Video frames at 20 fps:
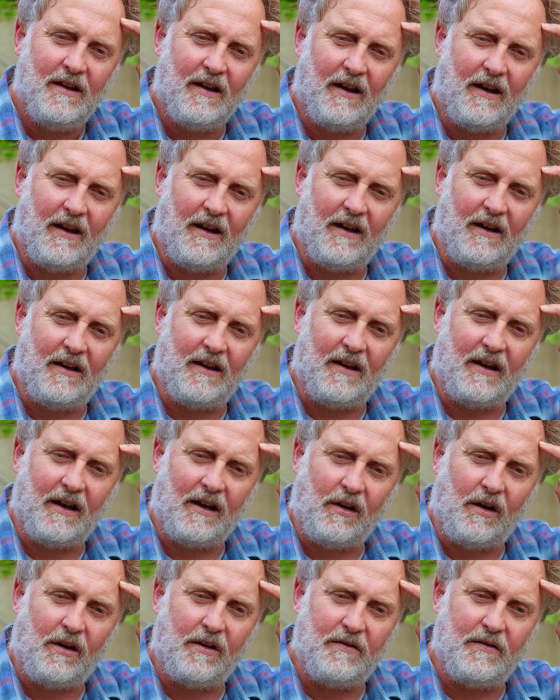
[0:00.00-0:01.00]

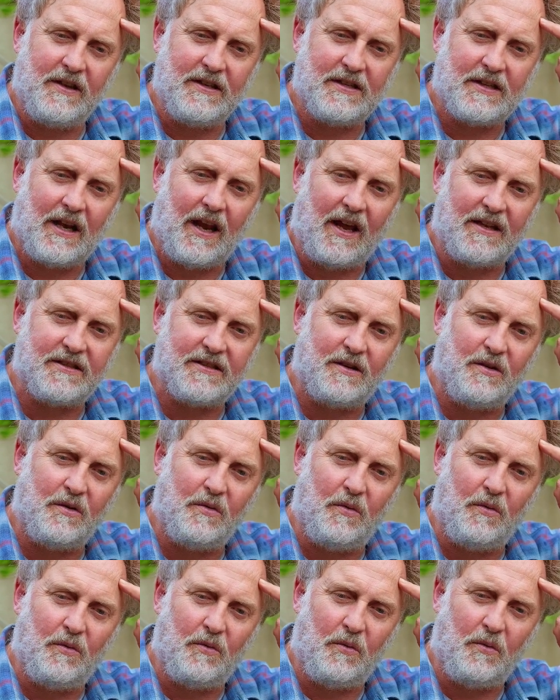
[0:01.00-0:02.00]
a lot of these
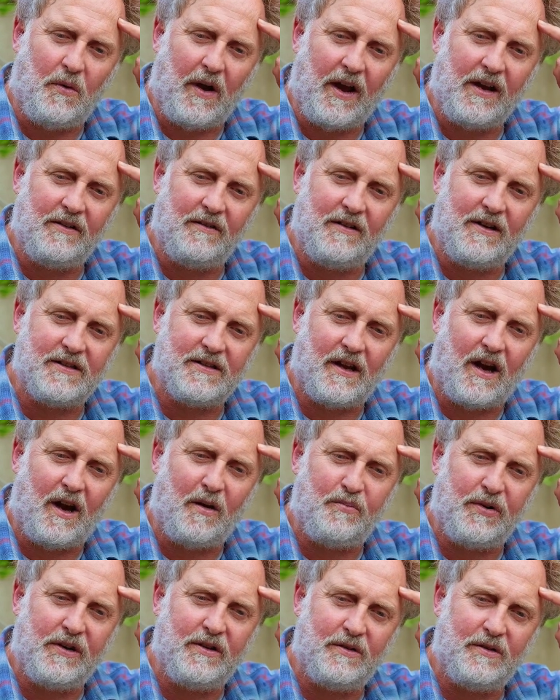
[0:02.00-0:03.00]
classical wineries
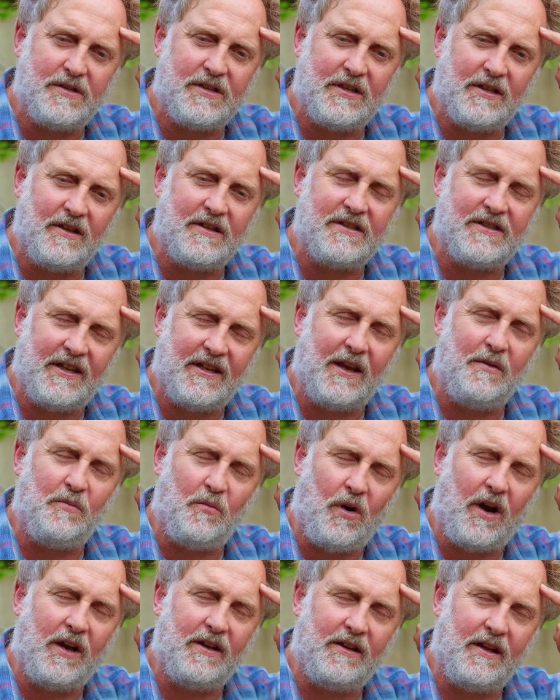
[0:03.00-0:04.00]
are producing the
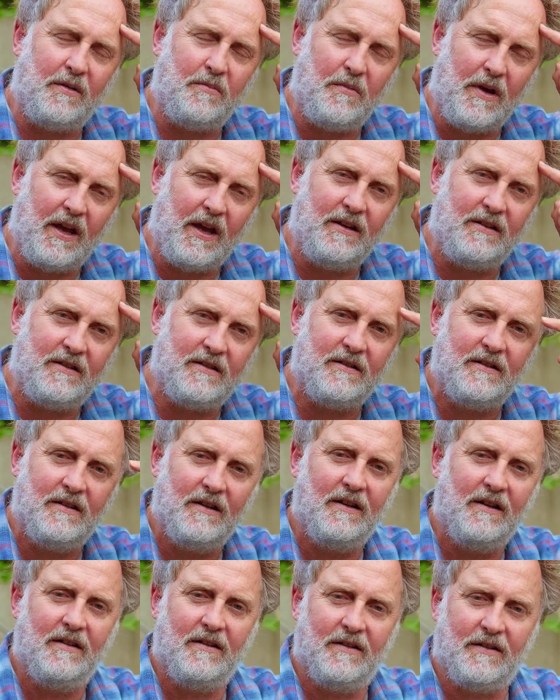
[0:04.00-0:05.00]
same wine they made
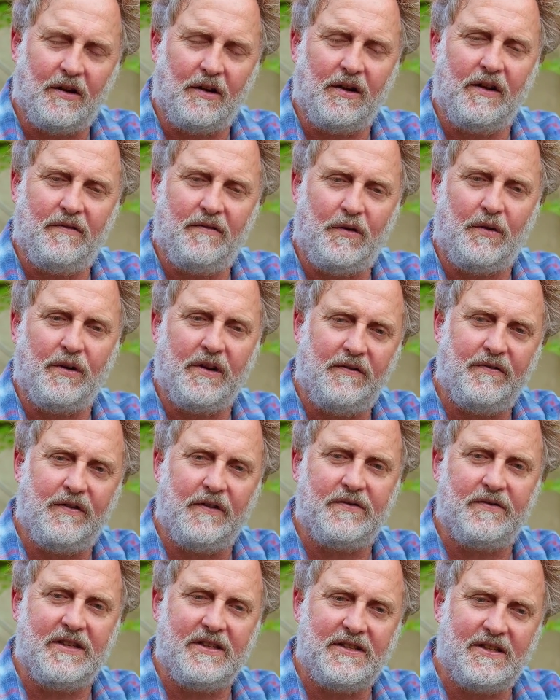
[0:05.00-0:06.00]
30, 40,
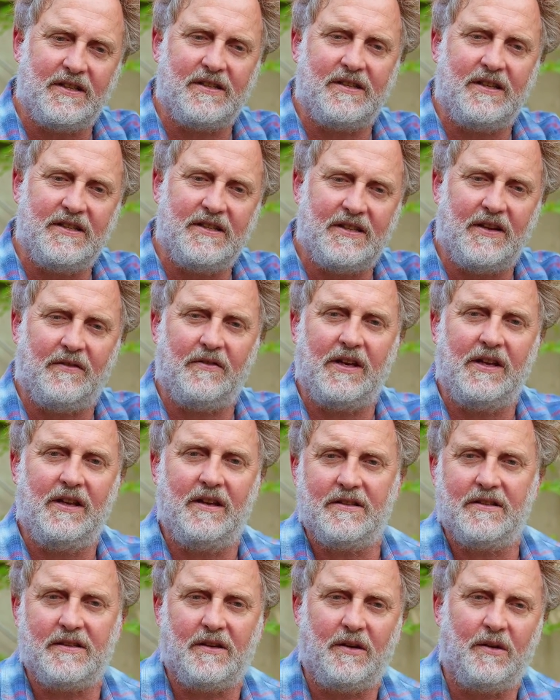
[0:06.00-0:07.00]
50, 60, 70
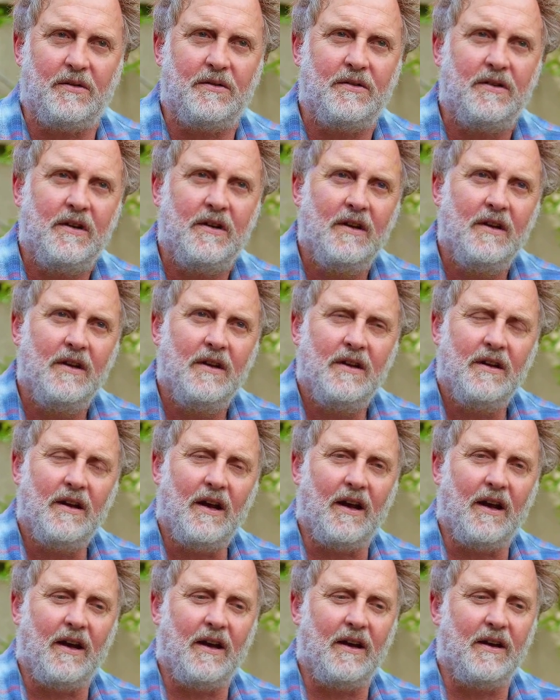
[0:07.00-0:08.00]
years ago,
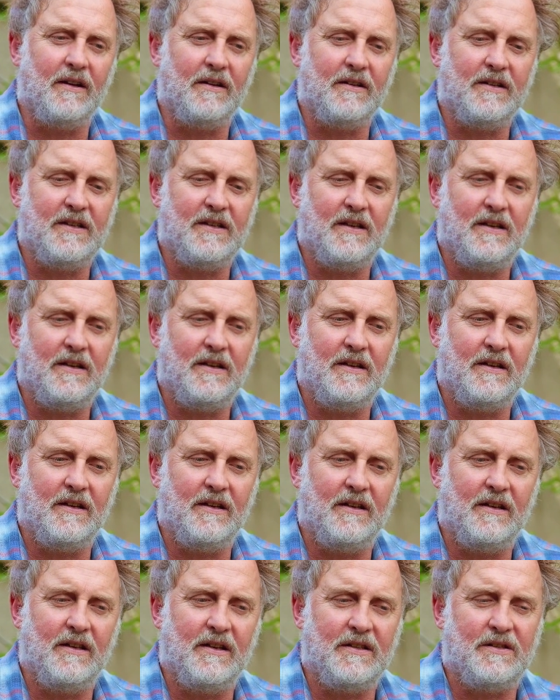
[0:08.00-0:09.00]

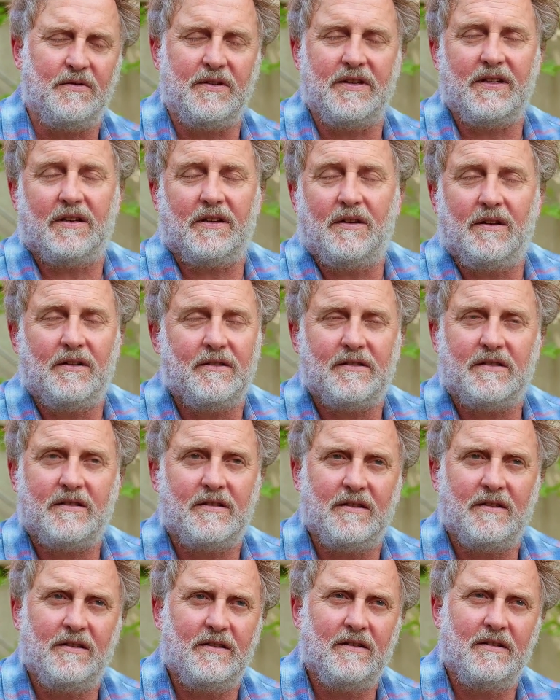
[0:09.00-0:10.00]
it's
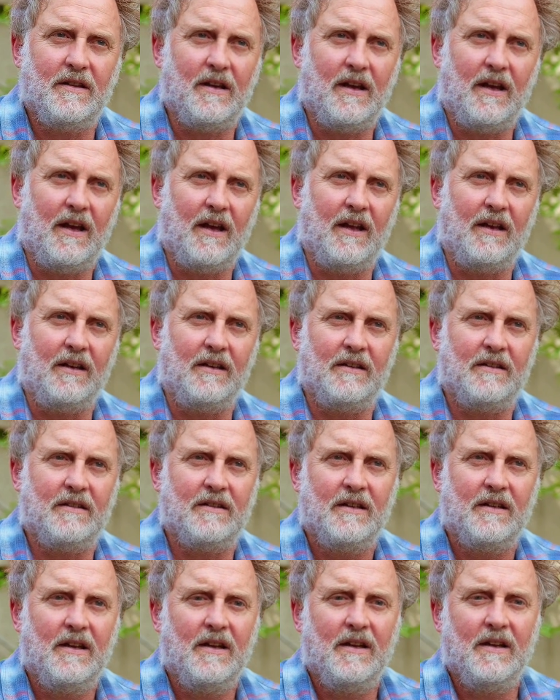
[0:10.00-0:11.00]
ridiculous.
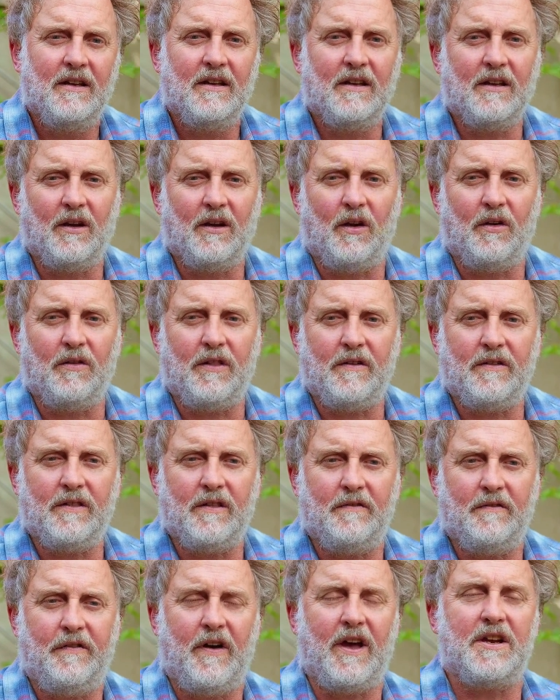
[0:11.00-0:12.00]
And, you know,
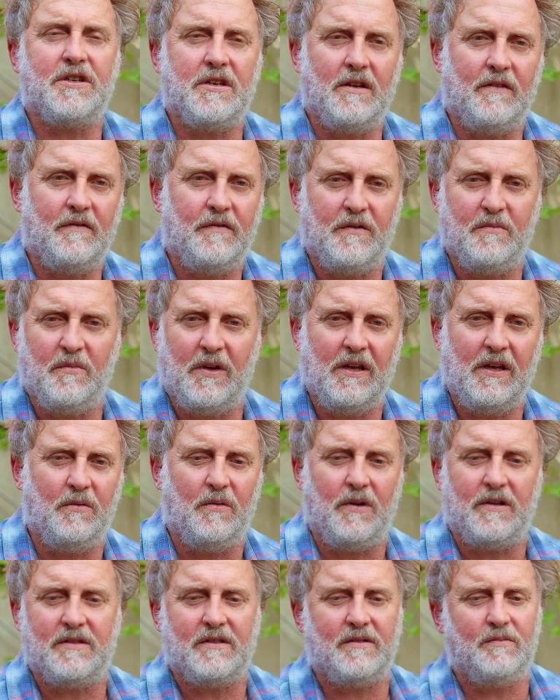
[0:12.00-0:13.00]
the fashion for me
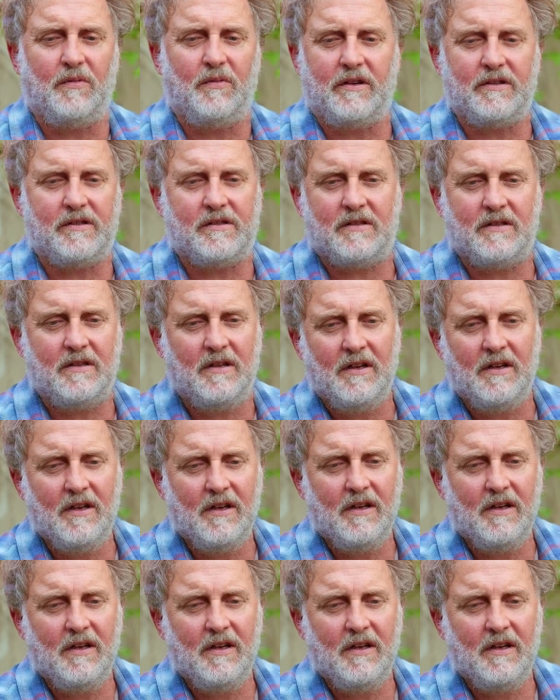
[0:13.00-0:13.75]
was